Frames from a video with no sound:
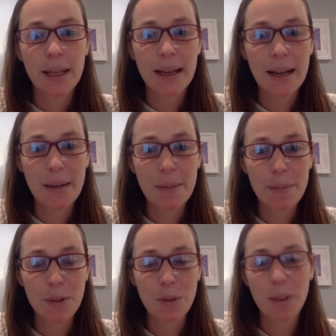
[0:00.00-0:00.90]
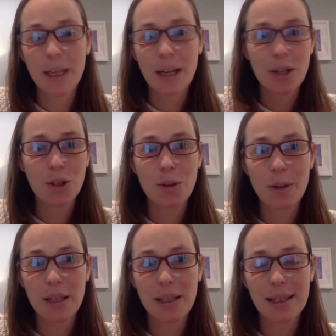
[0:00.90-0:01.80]
Um, so what they actually do
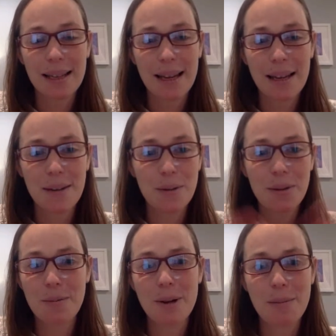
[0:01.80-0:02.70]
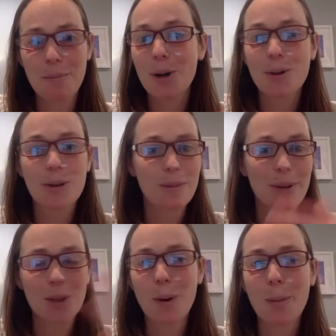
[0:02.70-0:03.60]
is, that you know, you merge
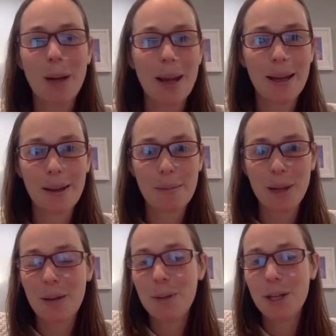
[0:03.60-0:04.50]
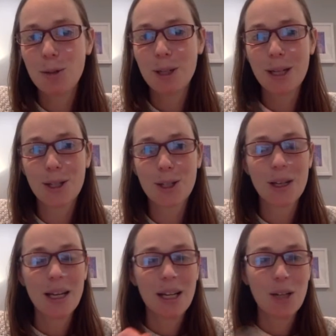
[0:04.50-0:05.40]
sperm and egg in a, in a petri dish,
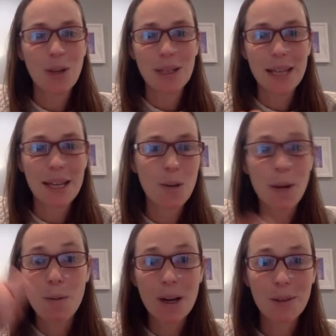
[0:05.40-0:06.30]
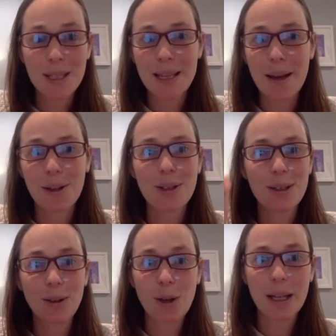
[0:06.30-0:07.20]
you can take away one of the
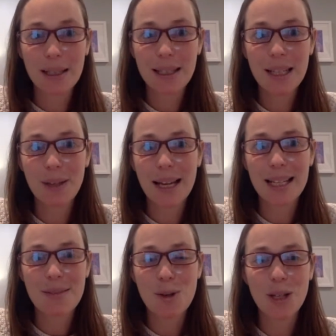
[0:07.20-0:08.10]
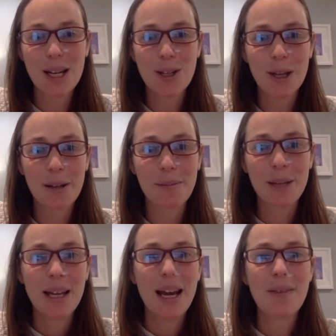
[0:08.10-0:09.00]
cells, look and see if it has the mutation,
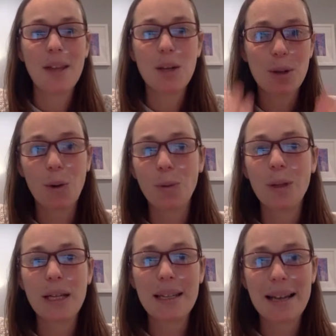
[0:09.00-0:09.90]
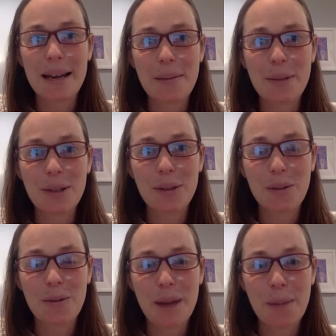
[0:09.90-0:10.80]
and then you would only uh,
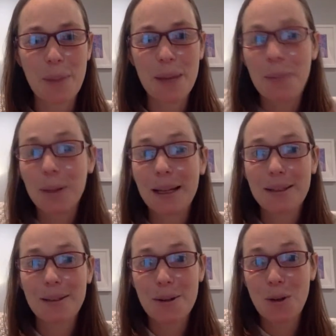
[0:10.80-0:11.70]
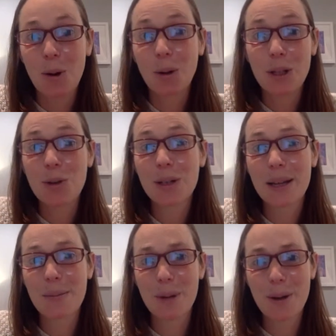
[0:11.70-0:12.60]
sort of um, implant or you would only use an
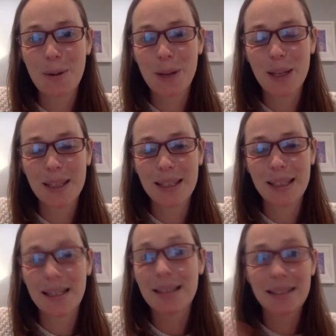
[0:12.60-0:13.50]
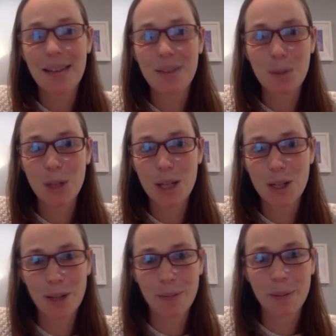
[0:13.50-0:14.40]
embryo that, that doesn't have the
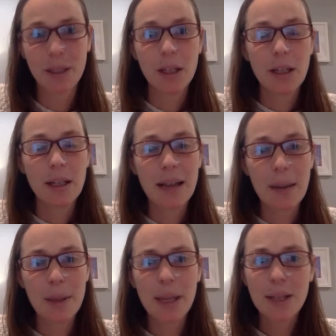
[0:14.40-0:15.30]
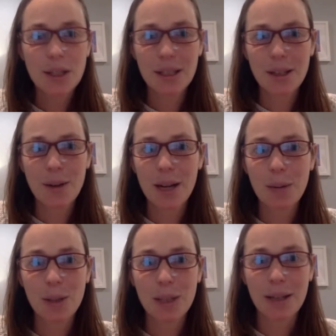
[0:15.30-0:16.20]
mutation. Um, and that's just this
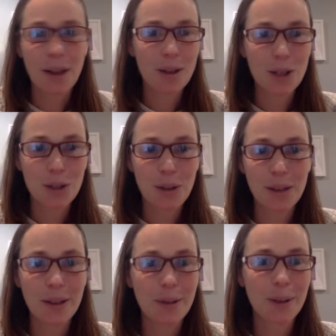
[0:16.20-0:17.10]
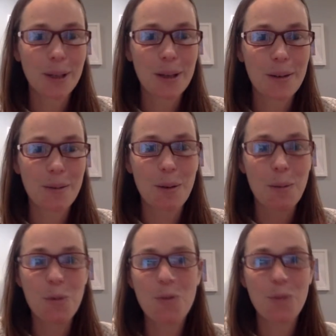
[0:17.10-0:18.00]
incredible technology. You can literally
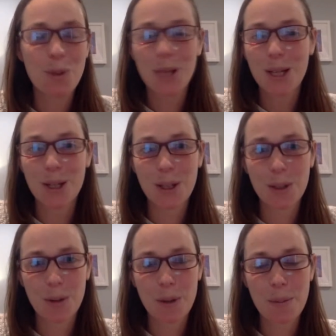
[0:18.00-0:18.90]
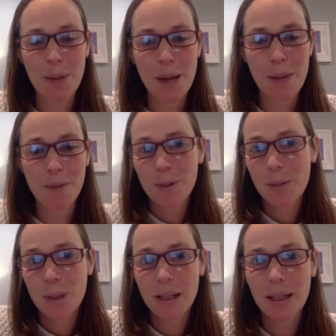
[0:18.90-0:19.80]
remove mutations from, um, from
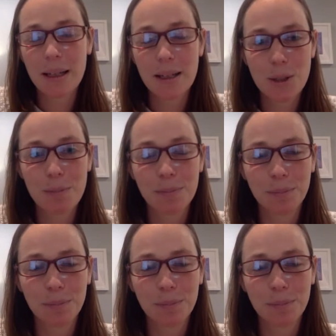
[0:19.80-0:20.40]
someone's lineage.